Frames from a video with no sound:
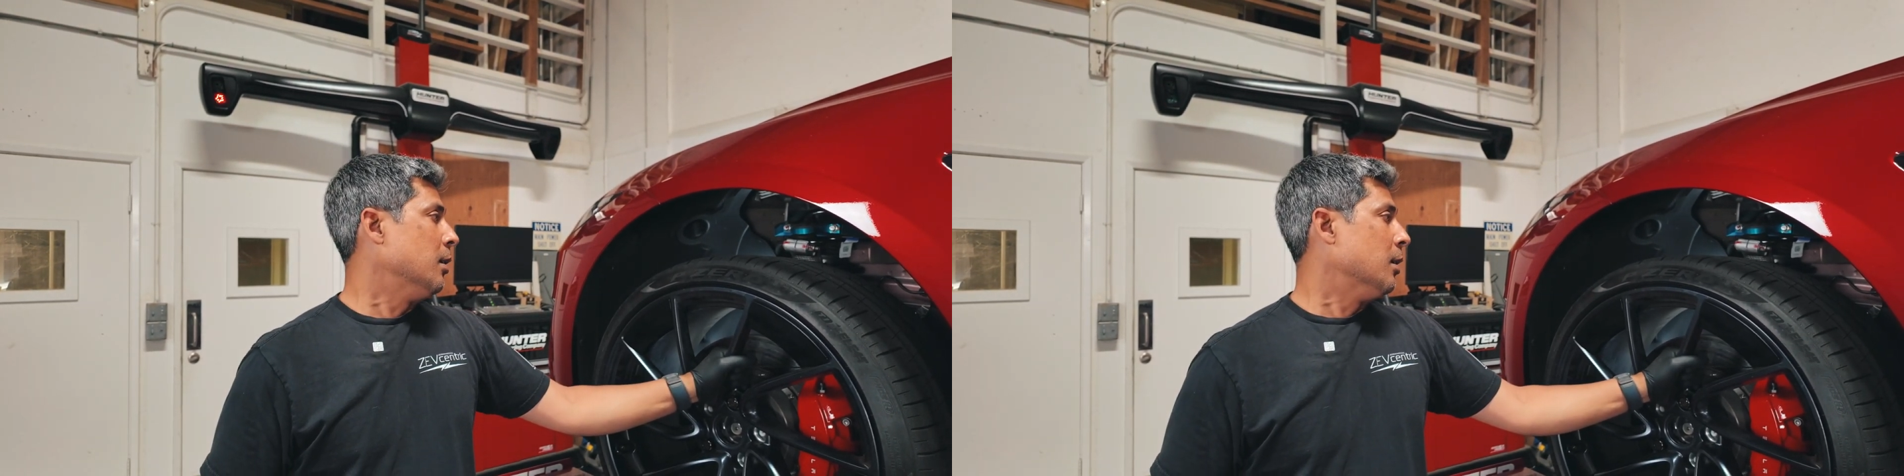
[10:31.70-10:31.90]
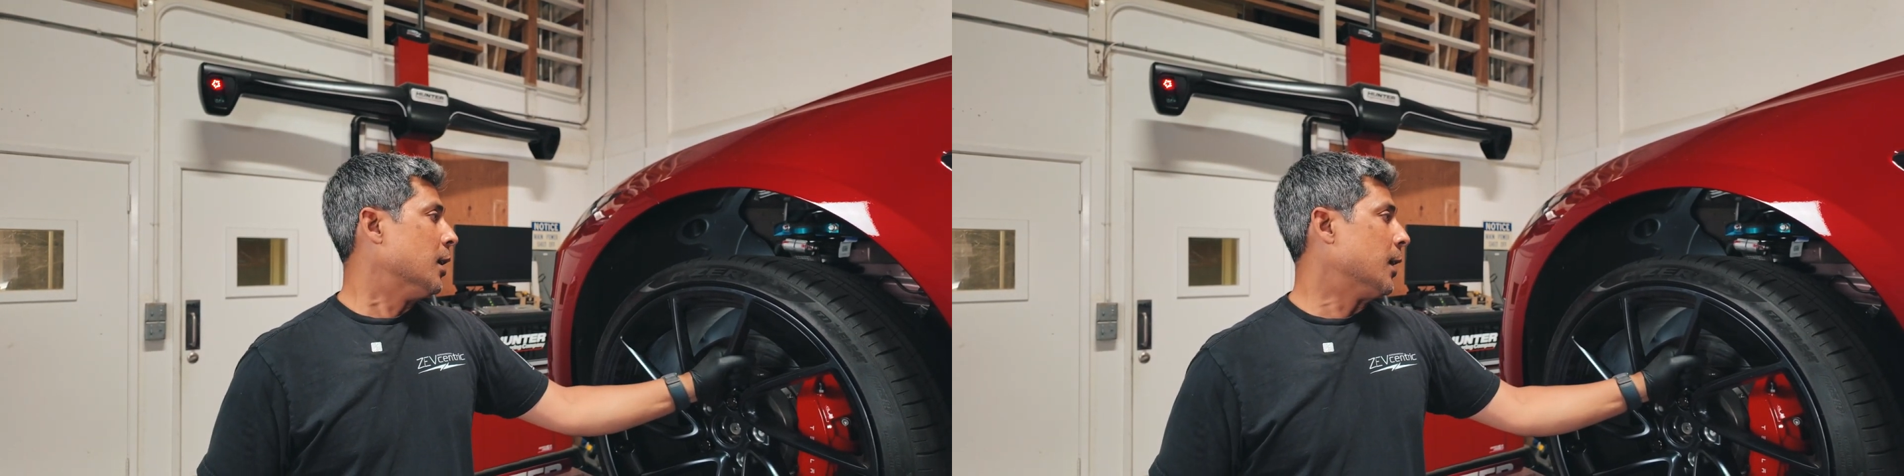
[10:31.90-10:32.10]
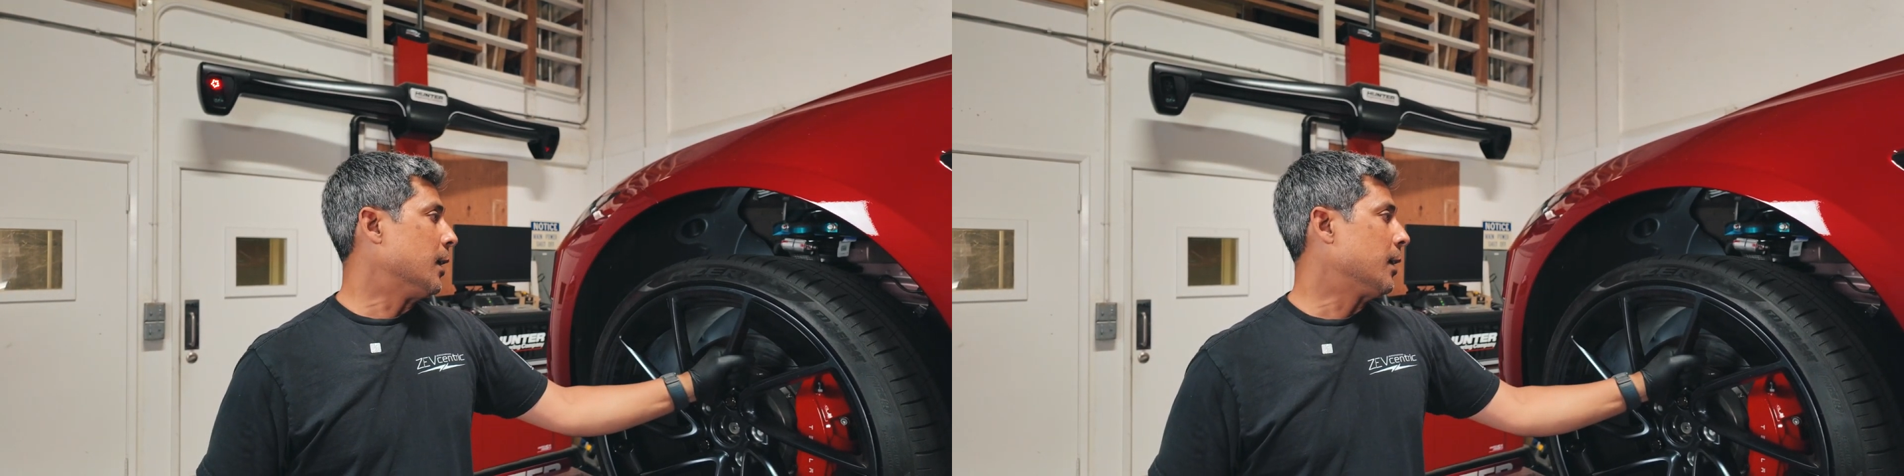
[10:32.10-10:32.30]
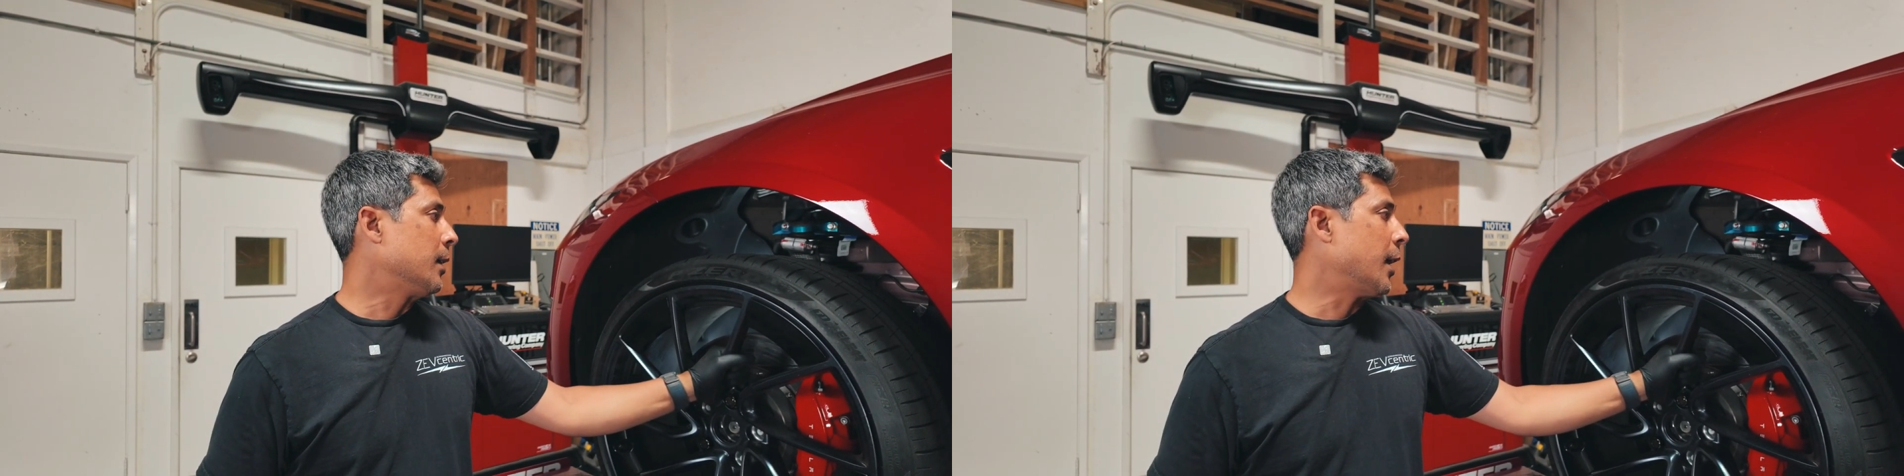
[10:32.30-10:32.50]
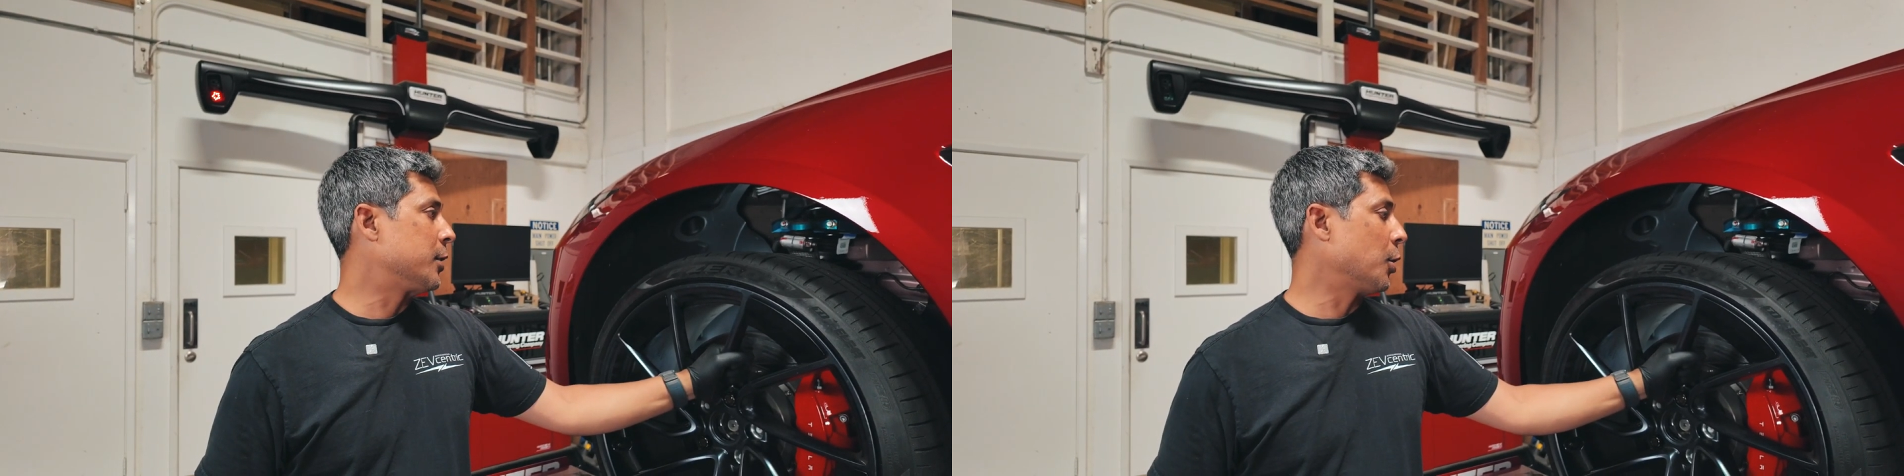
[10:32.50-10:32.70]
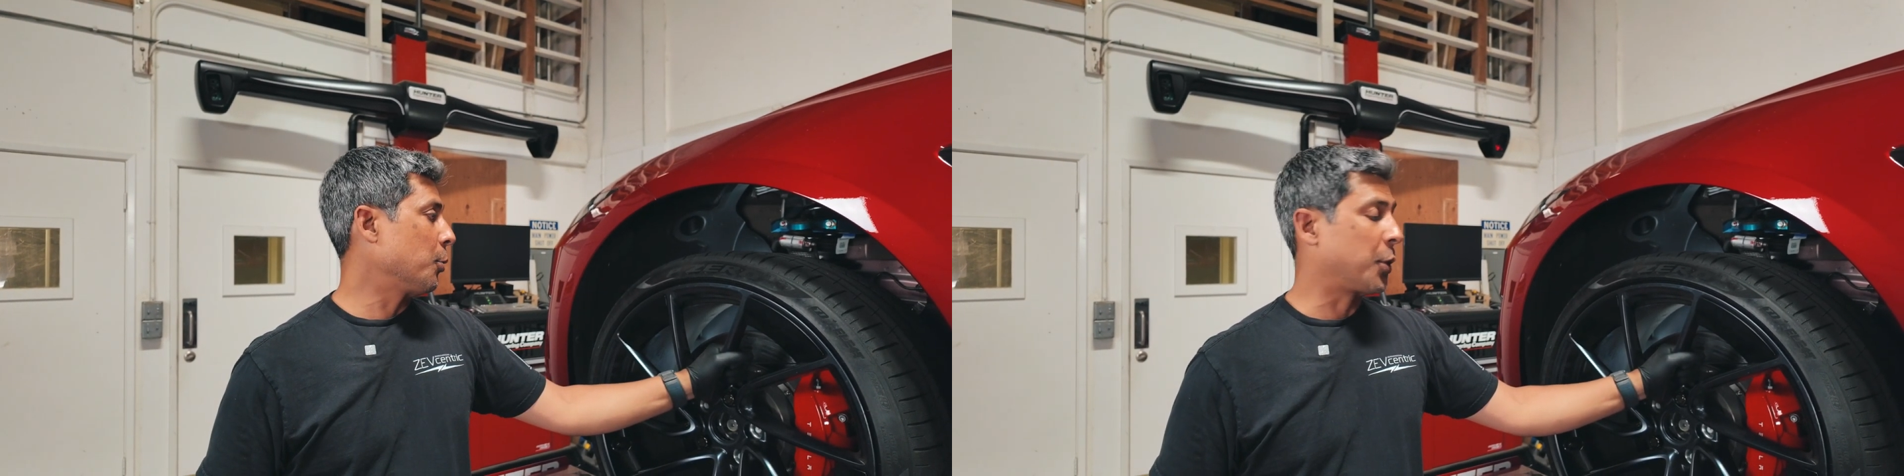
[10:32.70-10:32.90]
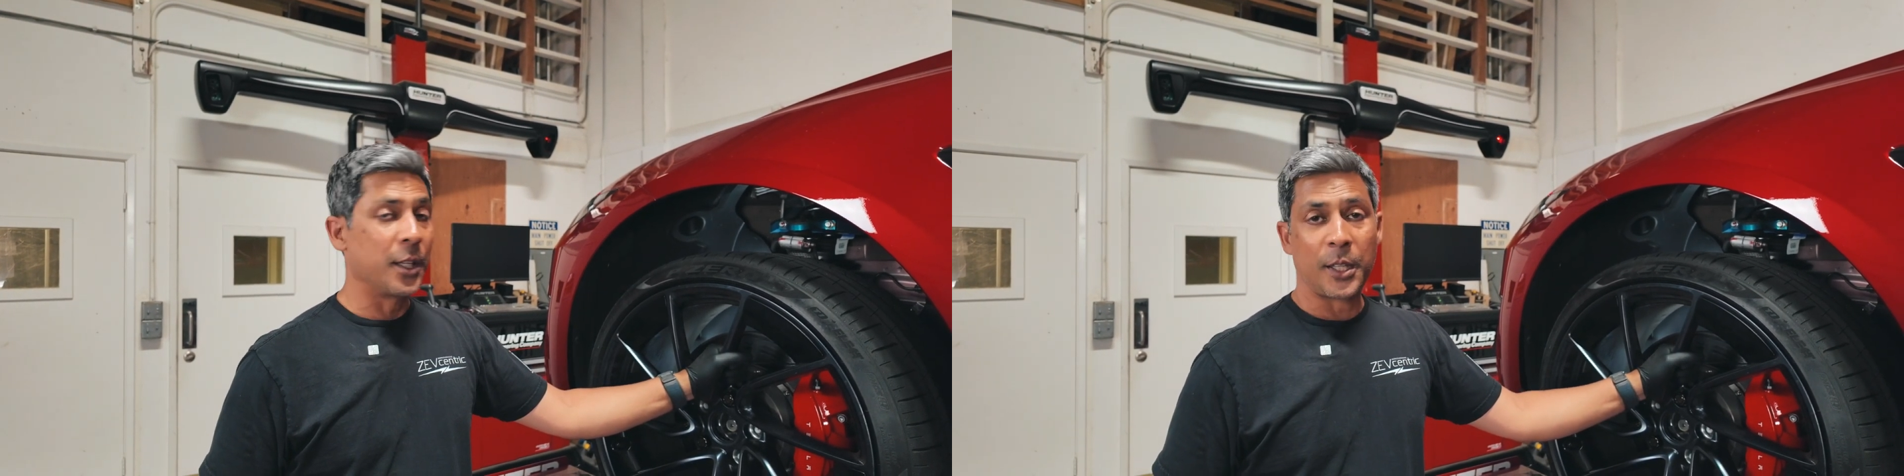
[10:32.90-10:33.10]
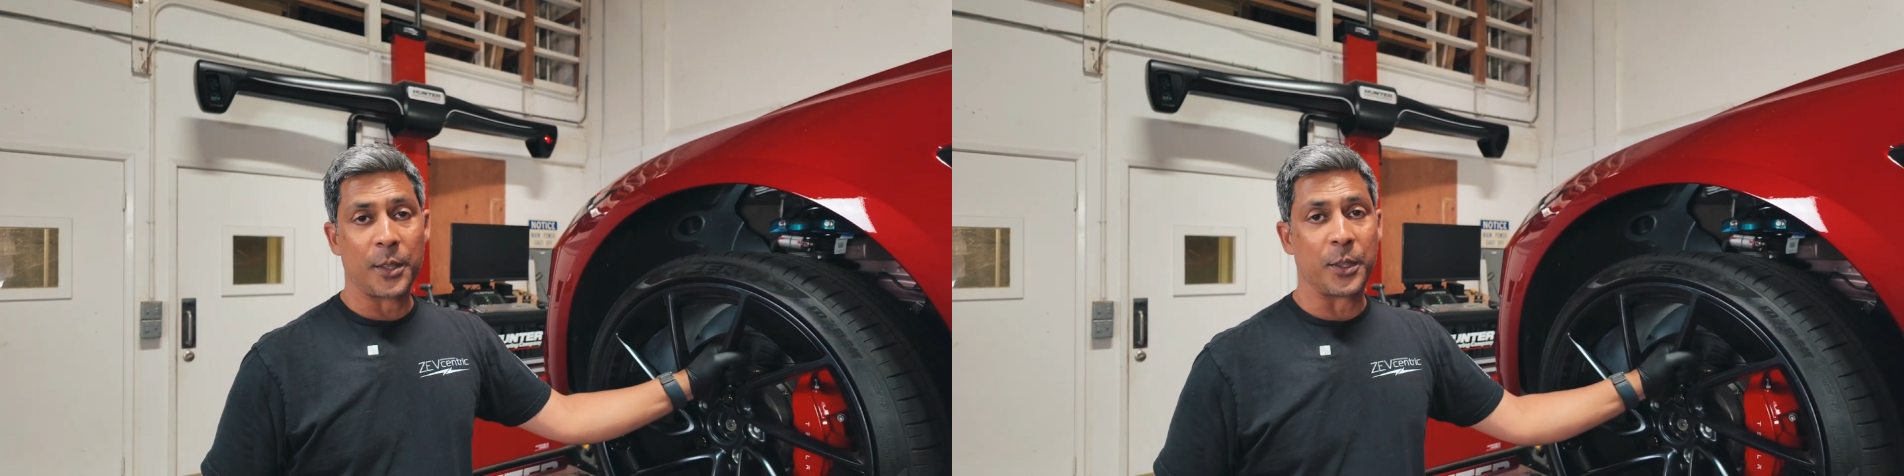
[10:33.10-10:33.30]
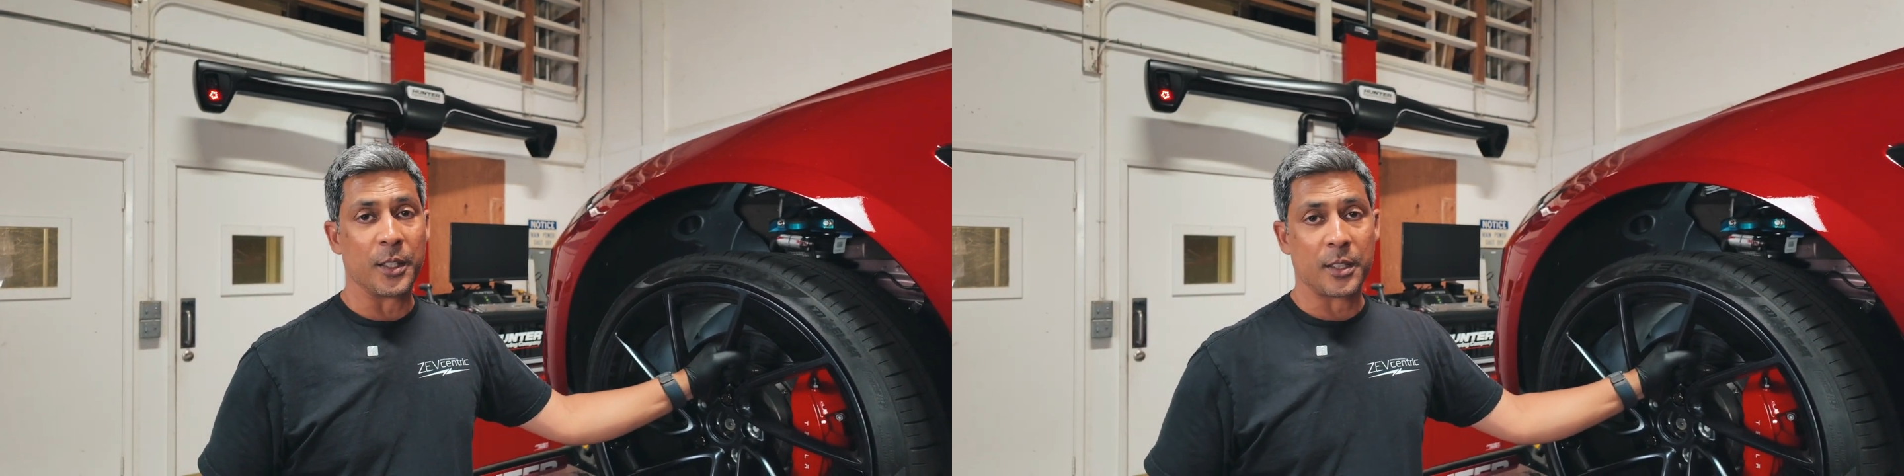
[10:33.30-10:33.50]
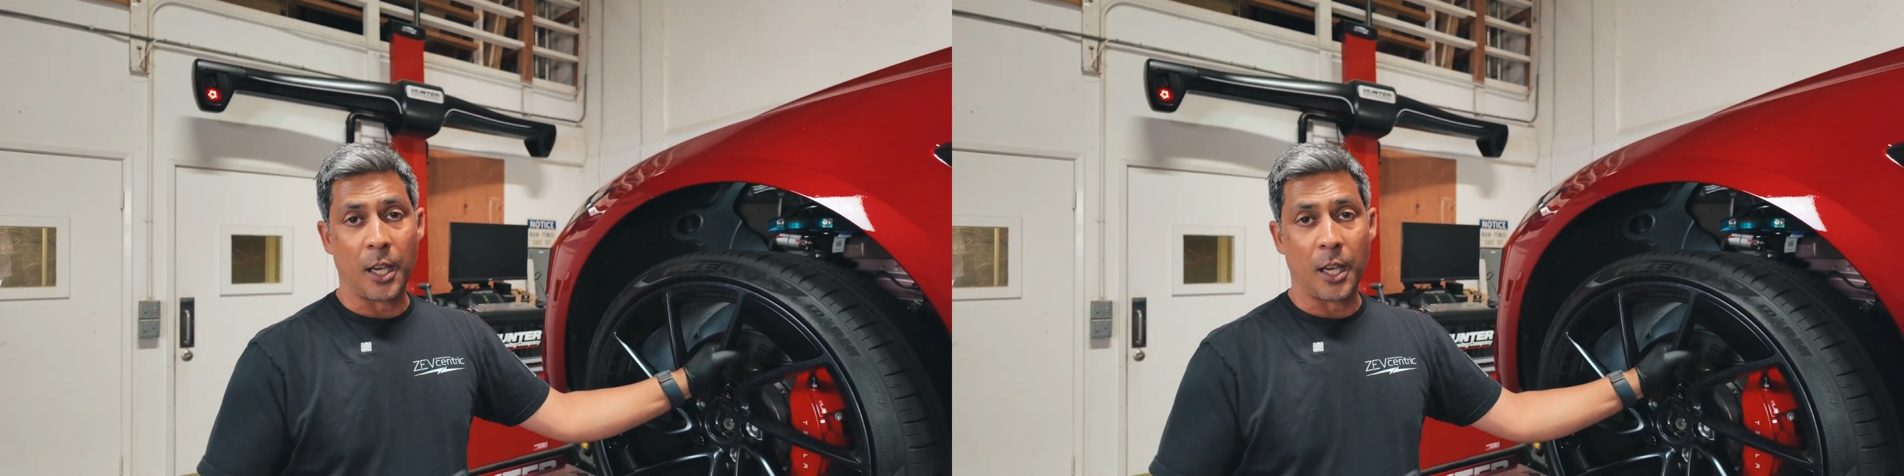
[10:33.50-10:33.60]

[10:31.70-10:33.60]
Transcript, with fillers: uh, I don't think that this